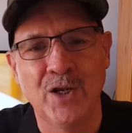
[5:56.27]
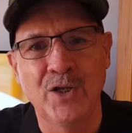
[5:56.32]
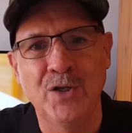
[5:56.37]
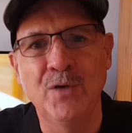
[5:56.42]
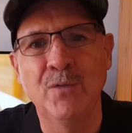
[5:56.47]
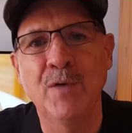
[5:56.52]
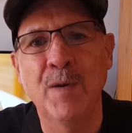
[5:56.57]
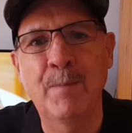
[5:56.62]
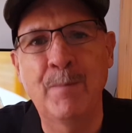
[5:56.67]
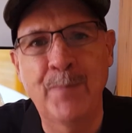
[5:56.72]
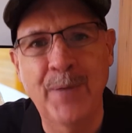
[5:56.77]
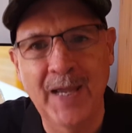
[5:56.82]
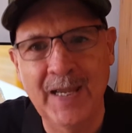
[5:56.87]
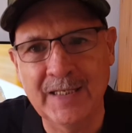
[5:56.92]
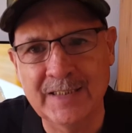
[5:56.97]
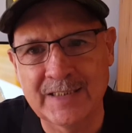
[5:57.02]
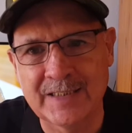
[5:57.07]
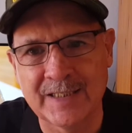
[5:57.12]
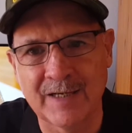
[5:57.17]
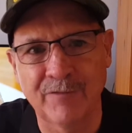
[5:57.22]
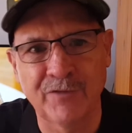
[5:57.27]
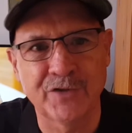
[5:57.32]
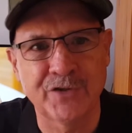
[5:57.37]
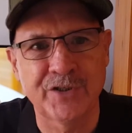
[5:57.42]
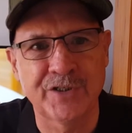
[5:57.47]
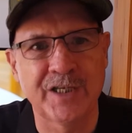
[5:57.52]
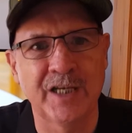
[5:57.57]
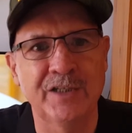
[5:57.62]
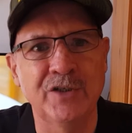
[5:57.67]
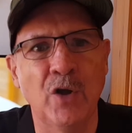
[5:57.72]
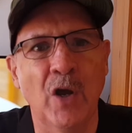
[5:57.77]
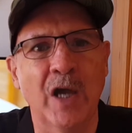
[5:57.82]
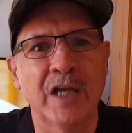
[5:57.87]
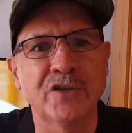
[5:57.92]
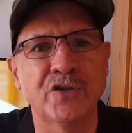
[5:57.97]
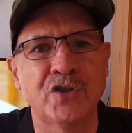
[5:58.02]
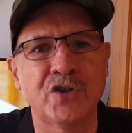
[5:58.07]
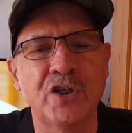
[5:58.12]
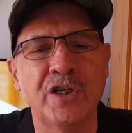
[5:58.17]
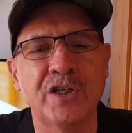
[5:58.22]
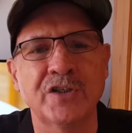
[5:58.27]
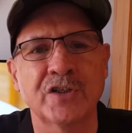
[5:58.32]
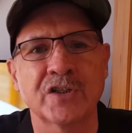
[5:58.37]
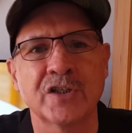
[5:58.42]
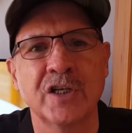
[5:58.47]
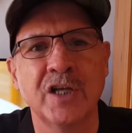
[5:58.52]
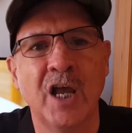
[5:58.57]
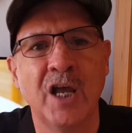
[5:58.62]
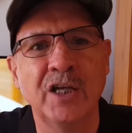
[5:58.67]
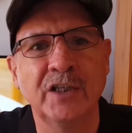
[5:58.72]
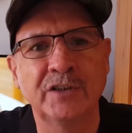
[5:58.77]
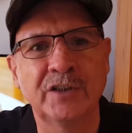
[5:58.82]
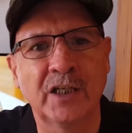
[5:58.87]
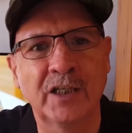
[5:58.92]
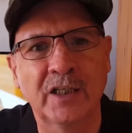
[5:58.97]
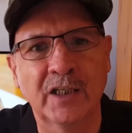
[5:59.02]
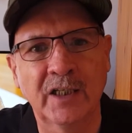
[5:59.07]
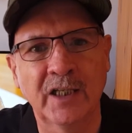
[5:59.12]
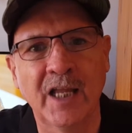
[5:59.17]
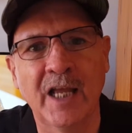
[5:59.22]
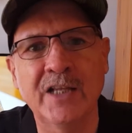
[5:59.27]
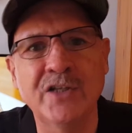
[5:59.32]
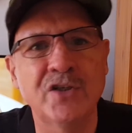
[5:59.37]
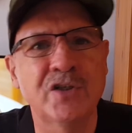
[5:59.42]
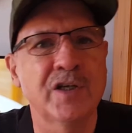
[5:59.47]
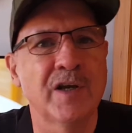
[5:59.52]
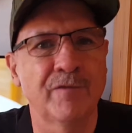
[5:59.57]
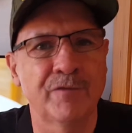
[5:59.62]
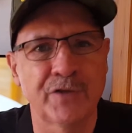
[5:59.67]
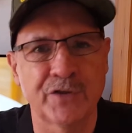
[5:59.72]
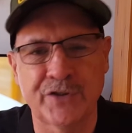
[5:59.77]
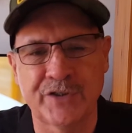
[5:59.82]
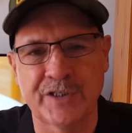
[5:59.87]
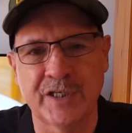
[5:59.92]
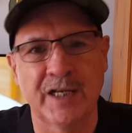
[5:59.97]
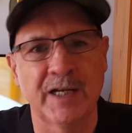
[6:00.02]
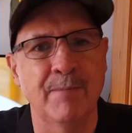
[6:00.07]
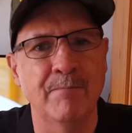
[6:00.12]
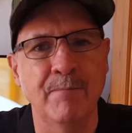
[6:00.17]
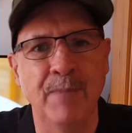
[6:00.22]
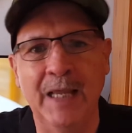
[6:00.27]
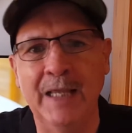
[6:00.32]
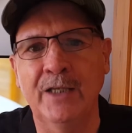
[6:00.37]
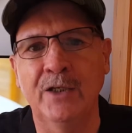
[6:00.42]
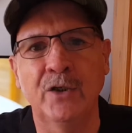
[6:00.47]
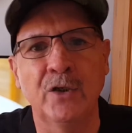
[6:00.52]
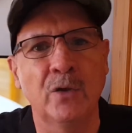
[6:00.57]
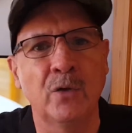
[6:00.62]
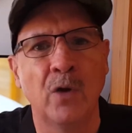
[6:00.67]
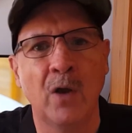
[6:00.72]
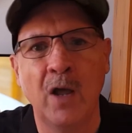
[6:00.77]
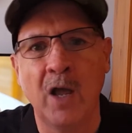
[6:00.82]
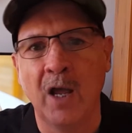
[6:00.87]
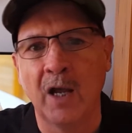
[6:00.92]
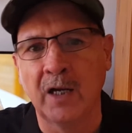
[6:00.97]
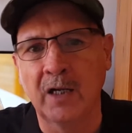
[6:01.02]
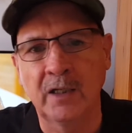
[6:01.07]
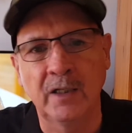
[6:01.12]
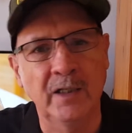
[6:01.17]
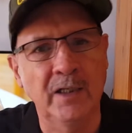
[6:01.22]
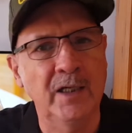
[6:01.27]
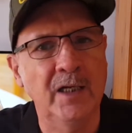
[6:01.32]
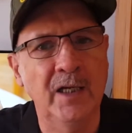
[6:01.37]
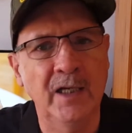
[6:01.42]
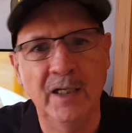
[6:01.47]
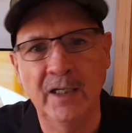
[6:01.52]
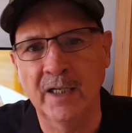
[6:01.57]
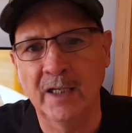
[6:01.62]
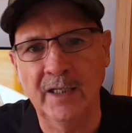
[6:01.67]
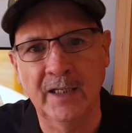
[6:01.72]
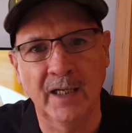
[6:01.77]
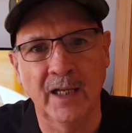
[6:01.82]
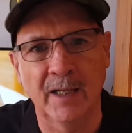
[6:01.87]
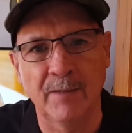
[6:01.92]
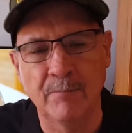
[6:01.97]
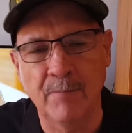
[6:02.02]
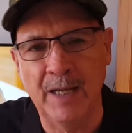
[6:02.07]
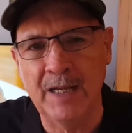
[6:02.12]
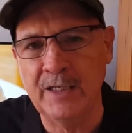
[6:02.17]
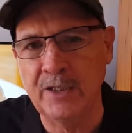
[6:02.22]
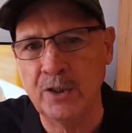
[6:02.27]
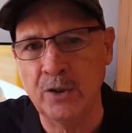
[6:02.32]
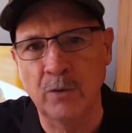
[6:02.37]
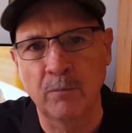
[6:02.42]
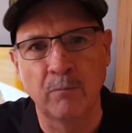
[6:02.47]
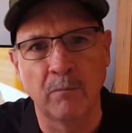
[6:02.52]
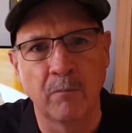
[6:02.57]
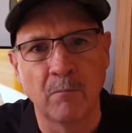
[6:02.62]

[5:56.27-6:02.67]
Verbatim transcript: You repent of your sin. You ask Jesus to cleanse you of your sin and make you clean again, make you